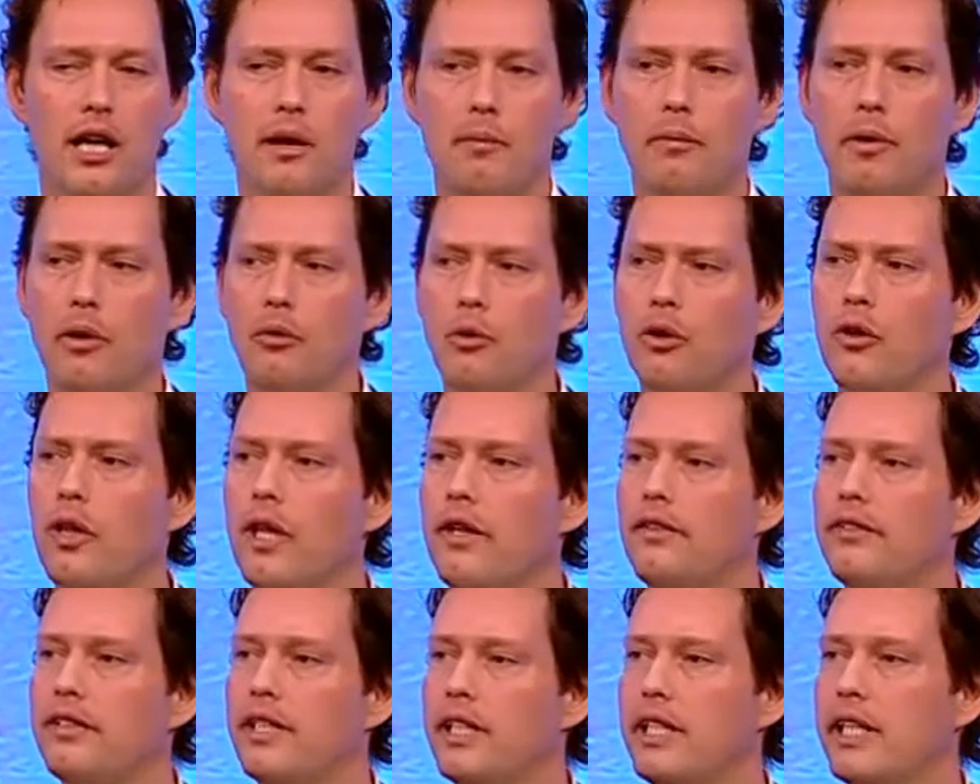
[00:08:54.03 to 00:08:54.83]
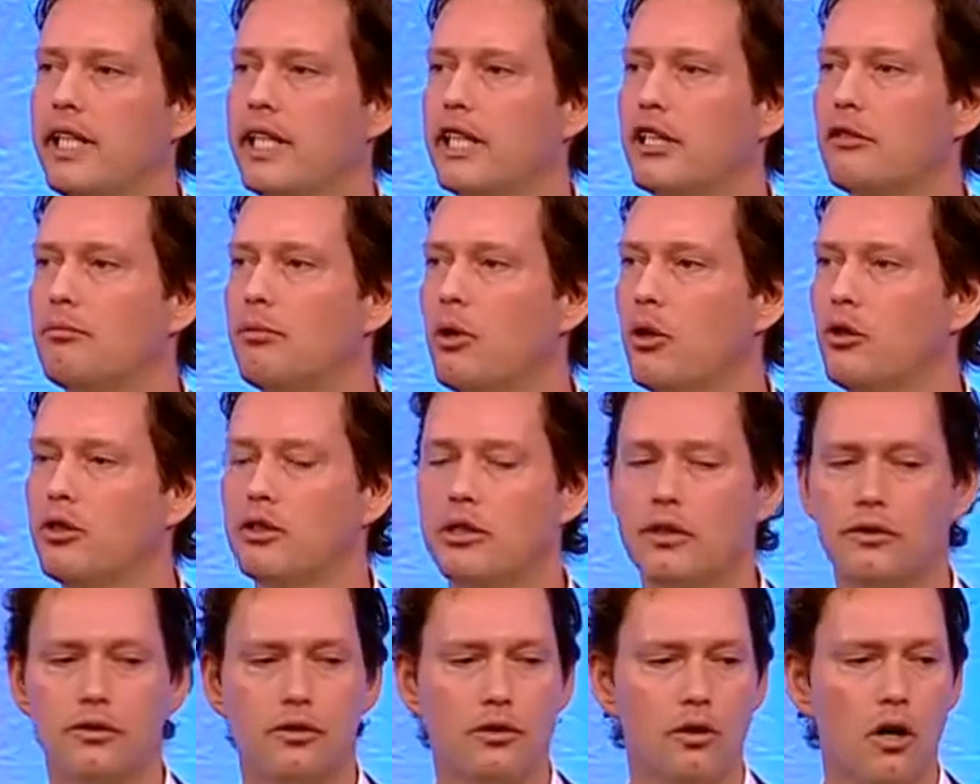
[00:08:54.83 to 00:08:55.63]
But where they've seen the
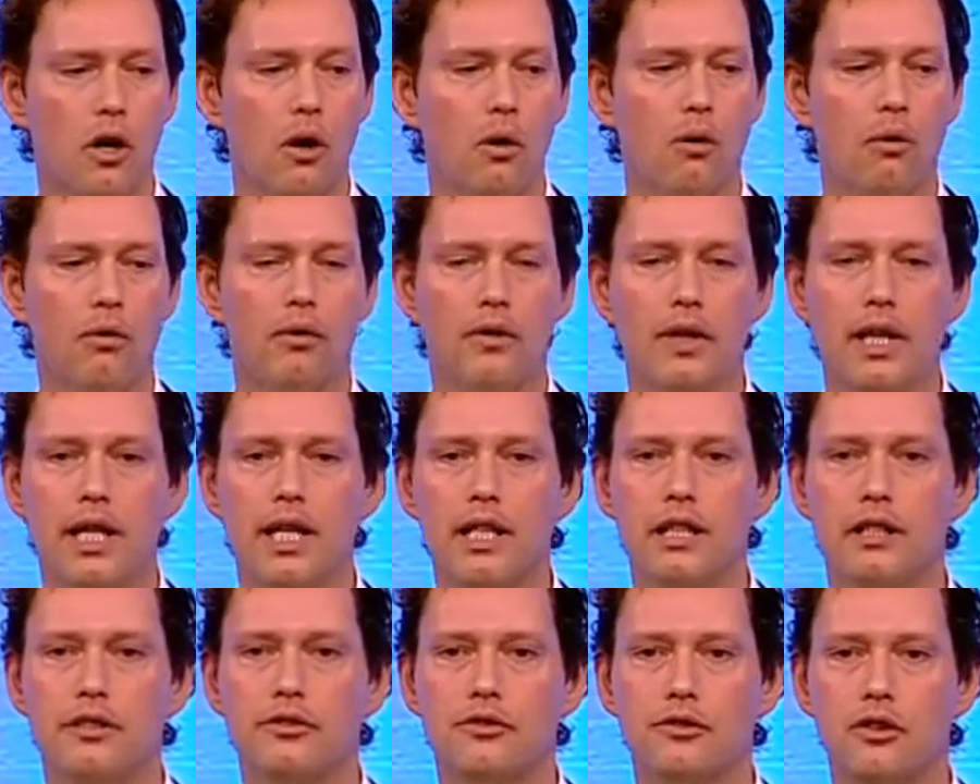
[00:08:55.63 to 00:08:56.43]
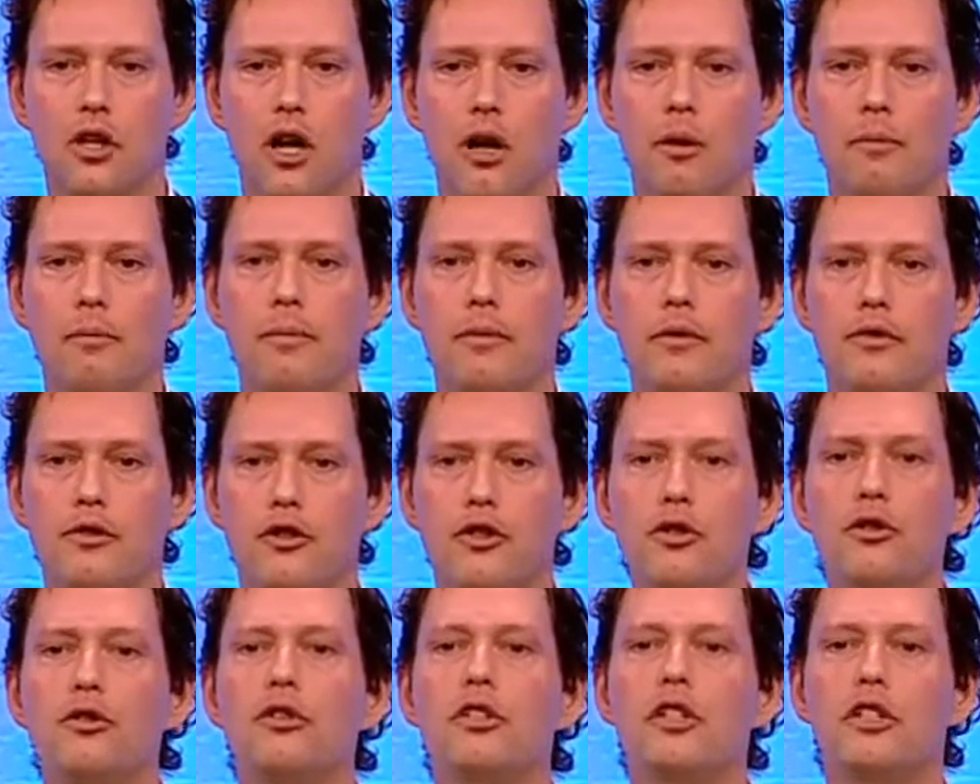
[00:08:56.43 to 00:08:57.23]
explosive growth is from
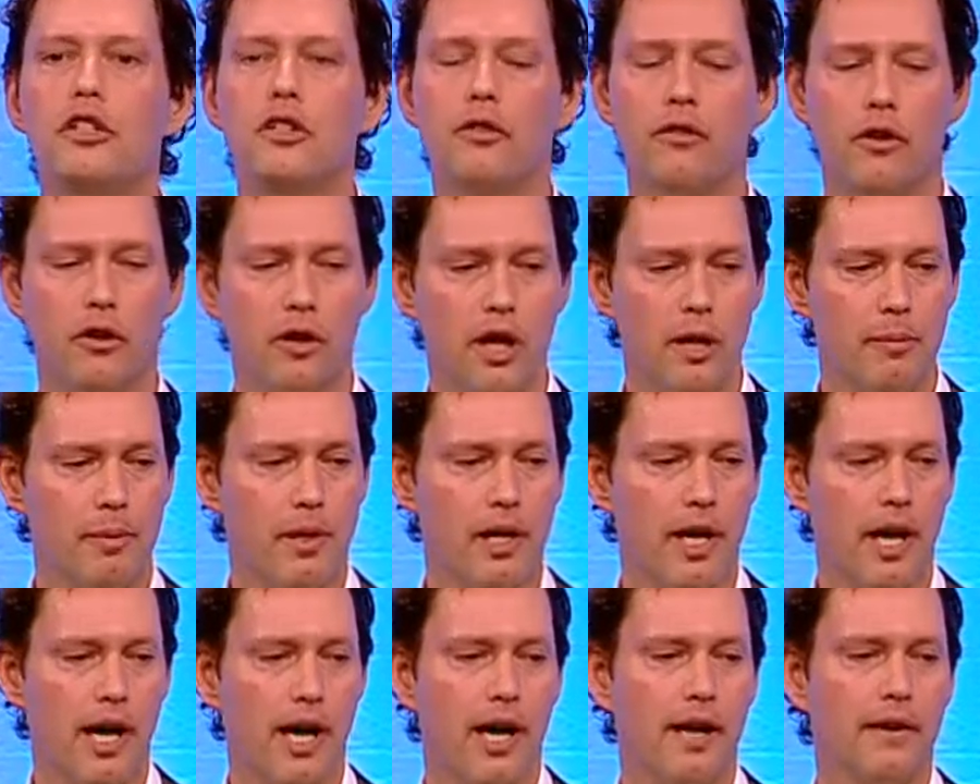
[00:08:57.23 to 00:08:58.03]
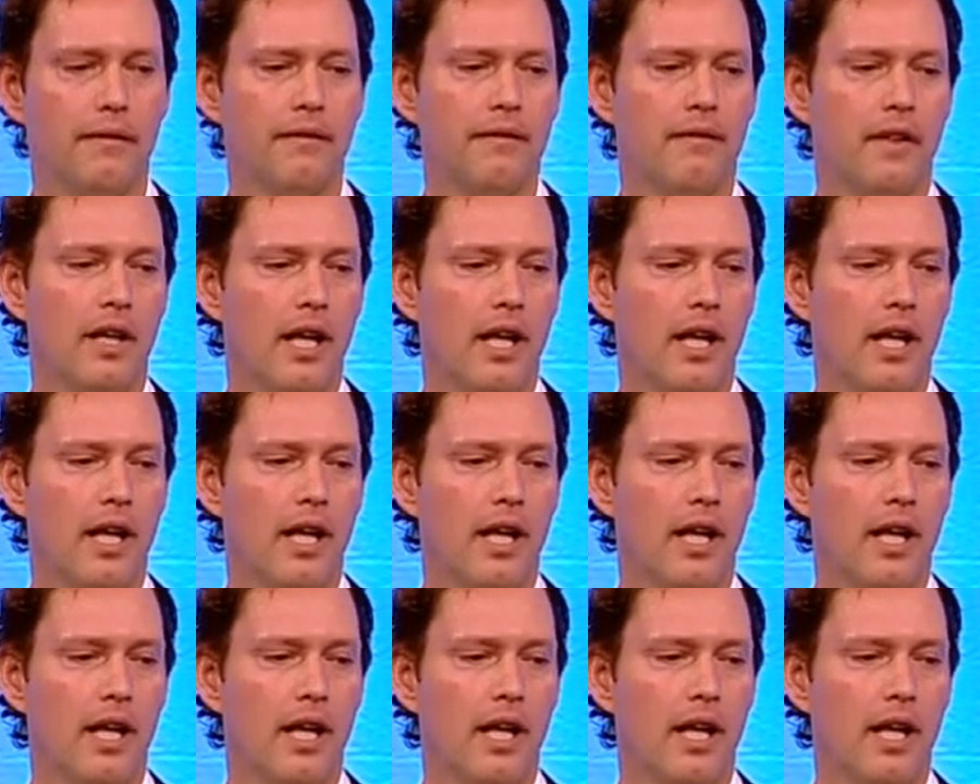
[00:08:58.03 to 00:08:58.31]
usage of their API.